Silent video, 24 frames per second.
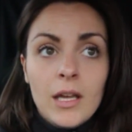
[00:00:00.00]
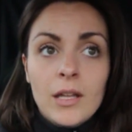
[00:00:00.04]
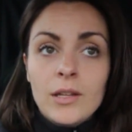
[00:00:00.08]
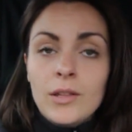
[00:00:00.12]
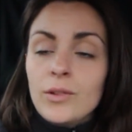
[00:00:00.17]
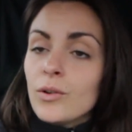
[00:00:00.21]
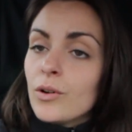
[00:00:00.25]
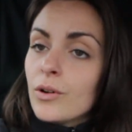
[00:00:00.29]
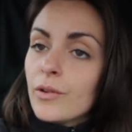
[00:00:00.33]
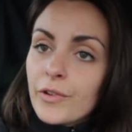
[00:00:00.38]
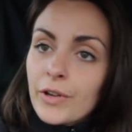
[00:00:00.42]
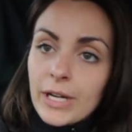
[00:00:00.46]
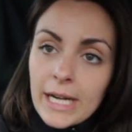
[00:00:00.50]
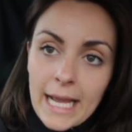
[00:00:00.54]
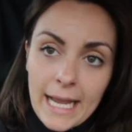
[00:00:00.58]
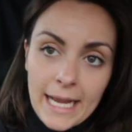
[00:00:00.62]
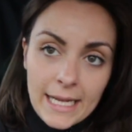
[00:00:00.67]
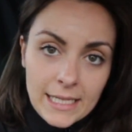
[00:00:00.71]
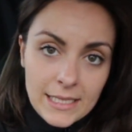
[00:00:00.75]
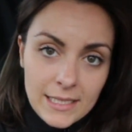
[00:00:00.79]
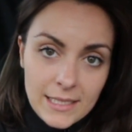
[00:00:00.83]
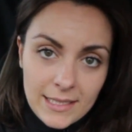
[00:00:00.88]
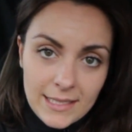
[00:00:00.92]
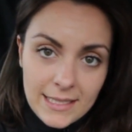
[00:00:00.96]
no
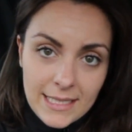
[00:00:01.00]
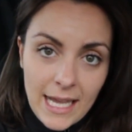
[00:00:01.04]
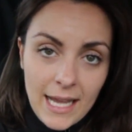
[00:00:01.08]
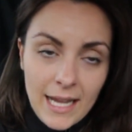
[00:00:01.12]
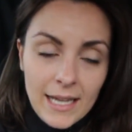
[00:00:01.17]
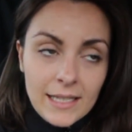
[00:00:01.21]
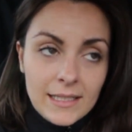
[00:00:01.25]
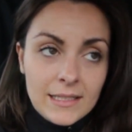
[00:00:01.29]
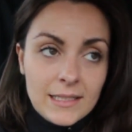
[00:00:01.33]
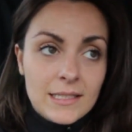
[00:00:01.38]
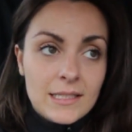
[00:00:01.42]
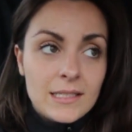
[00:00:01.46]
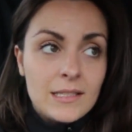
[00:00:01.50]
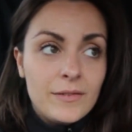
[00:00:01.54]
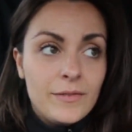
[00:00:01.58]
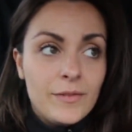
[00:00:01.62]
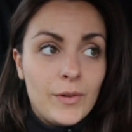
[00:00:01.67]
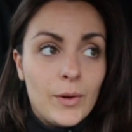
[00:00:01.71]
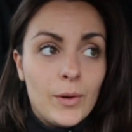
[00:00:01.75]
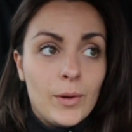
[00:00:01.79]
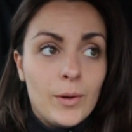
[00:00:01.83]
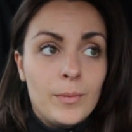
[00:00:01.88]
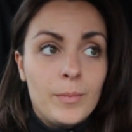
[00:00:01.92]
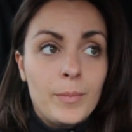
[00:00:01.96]
overnight signs
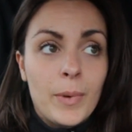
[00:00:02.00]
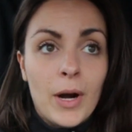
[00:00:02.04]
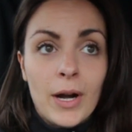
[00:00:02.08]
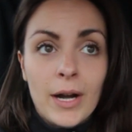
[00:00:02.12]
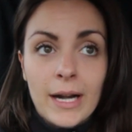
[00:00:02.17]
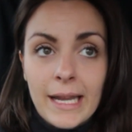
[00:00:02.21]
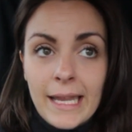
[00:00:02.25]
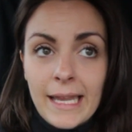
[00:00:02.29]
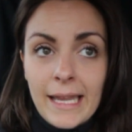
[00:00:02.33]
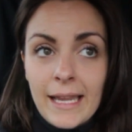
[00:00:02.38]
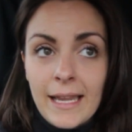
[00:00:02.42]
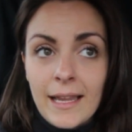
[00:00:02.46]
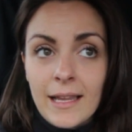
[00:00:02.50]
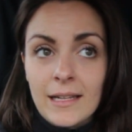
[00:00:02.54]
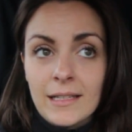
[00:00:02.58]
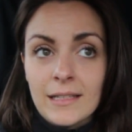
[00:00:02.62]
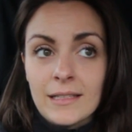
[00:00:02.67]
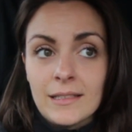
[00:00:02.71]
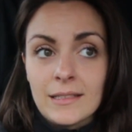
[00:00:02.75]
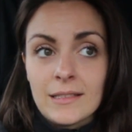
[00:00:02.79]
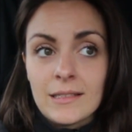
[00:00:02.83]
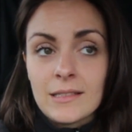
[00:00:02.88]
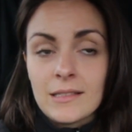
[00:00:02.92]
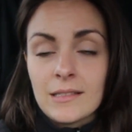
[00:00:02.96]
for parking, and
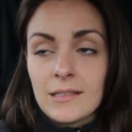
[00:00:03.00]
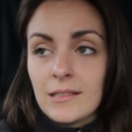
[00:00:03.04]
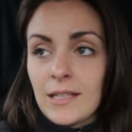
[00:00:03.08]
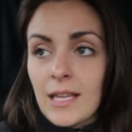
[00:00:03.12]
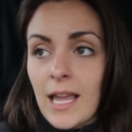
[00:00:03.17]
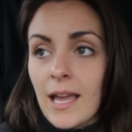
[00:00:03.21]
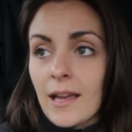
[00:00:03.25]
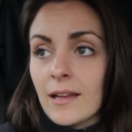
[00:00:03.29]
it's